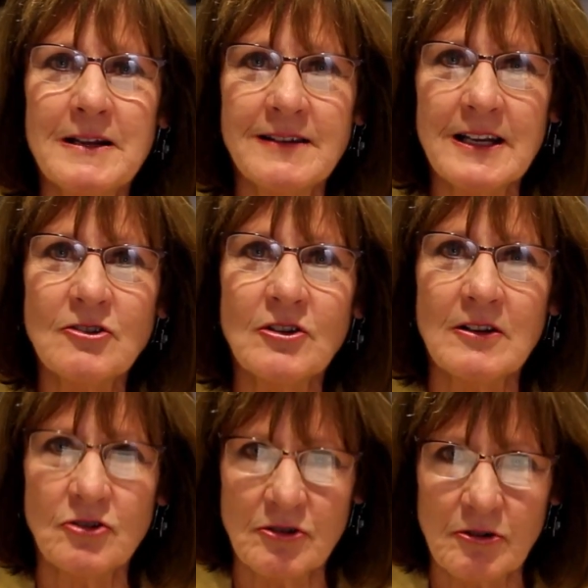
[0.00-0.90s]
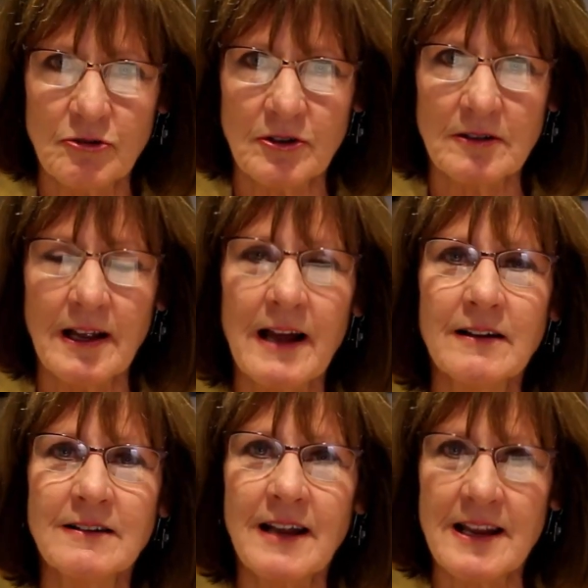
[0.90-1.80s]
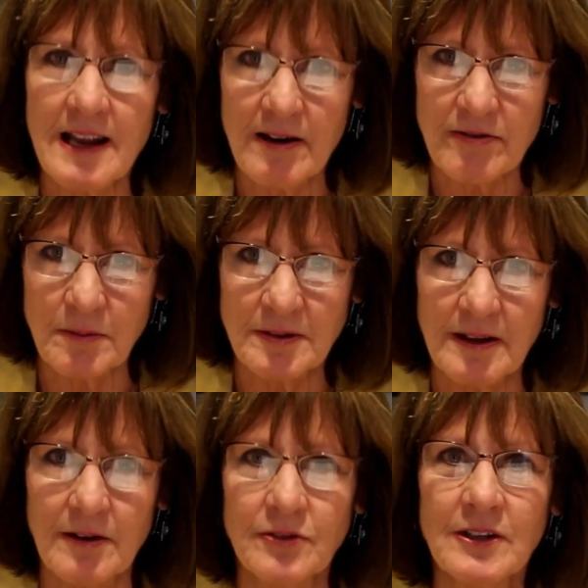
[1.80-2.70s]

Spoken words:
teaching children how to take care of themselves.